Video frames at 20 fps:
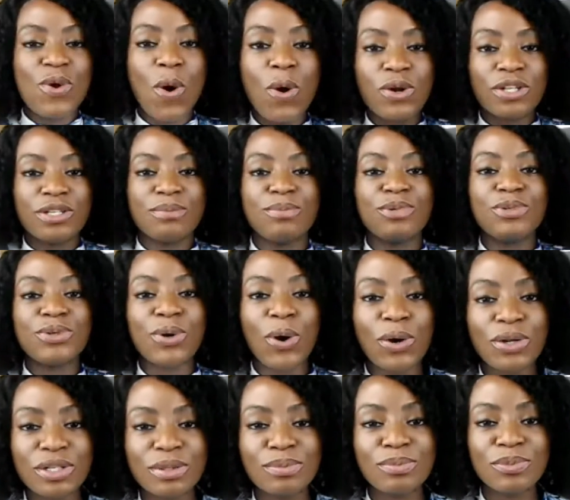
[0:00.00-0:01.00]
honeymoon,
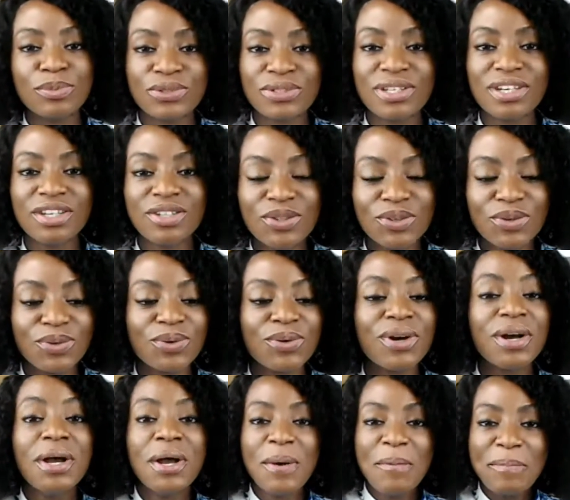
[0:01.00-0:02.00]
honeymoon.
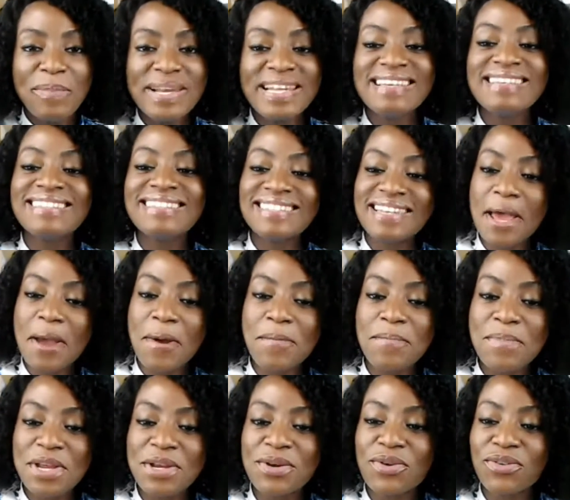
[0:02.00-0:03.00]
Please let
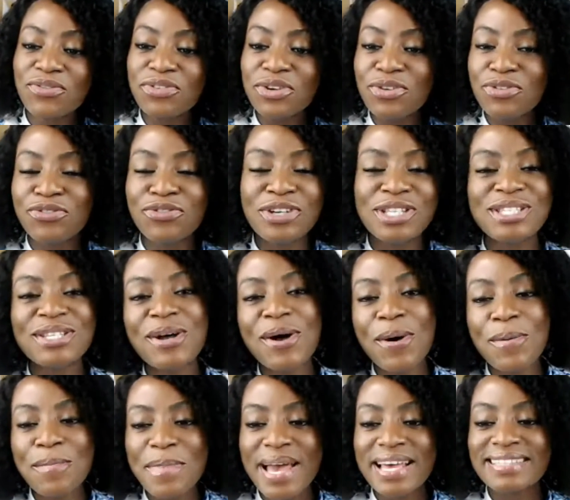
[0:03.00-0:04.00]
me know. Feel free to
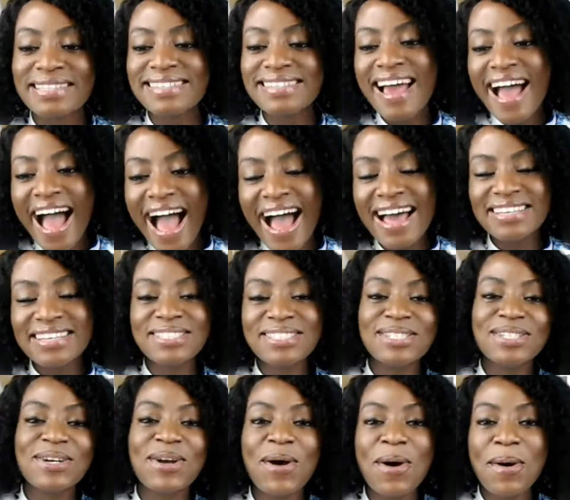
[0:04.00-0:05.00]
comment, add it
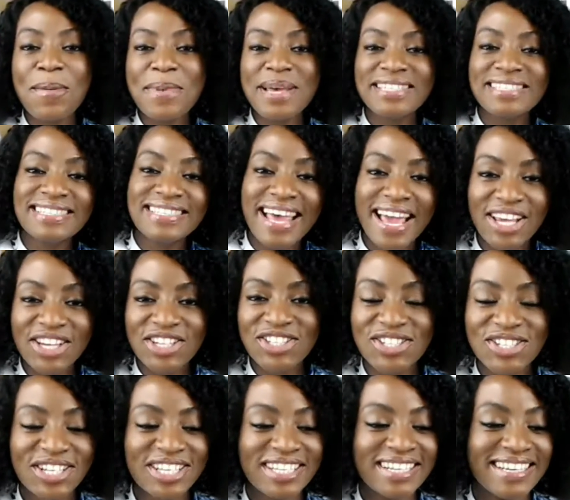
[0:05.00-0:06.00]
to the comment
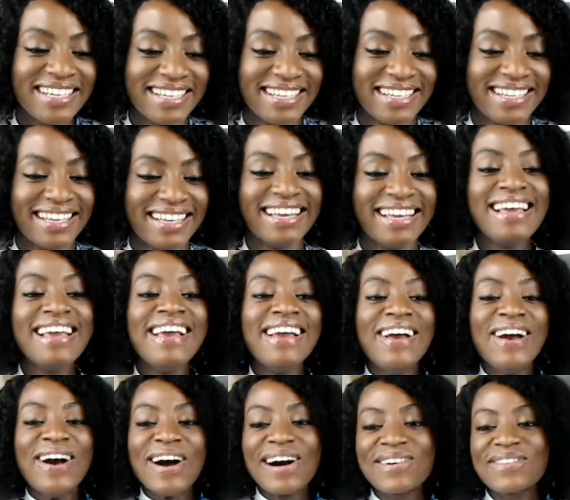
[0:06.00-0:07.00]
section.
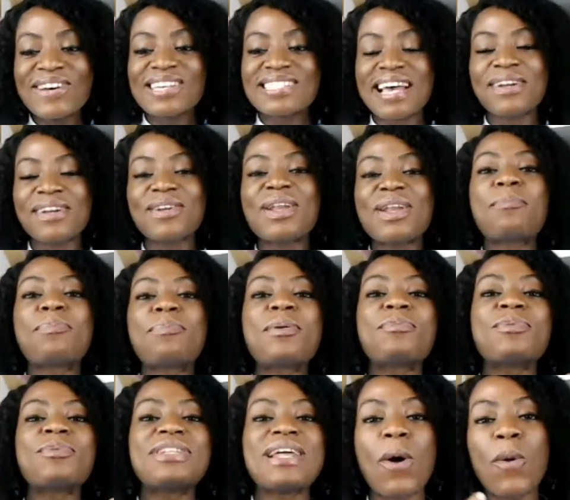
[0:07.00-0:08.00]
Of course, I know that
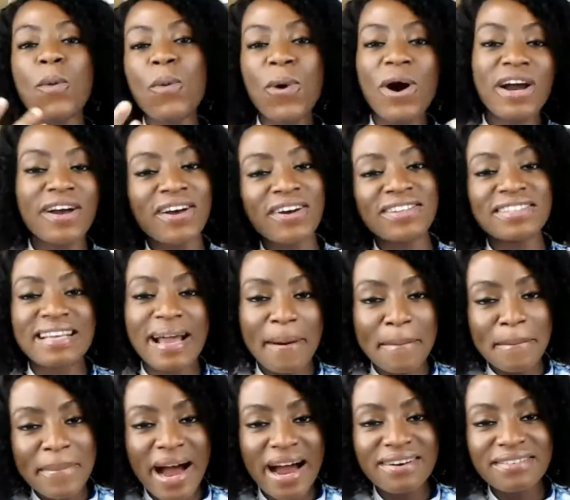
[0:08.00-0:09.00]
people that work on their
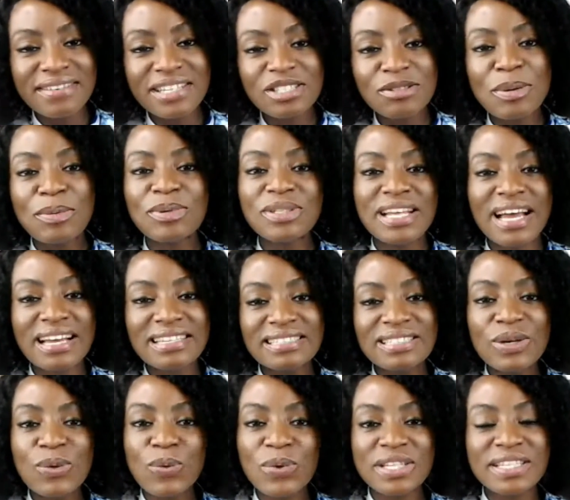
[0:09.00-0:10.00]
marriage, people that
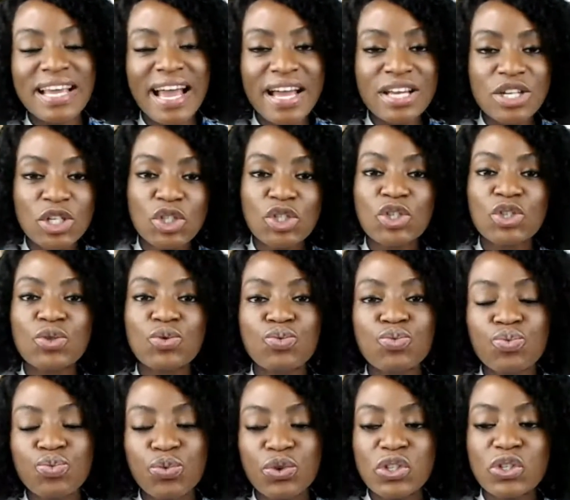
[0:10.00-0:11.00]
deal with their issues,
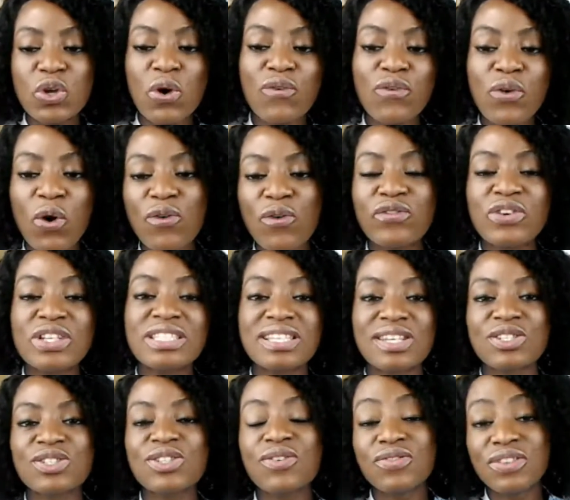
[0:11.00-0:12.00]
resolve conflict
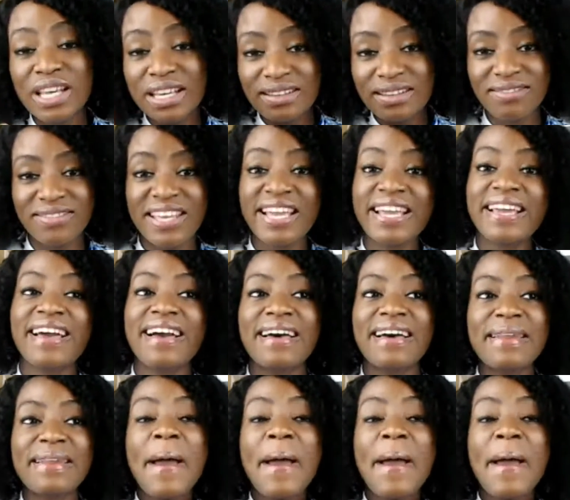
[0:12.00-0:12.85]
and stuff, they can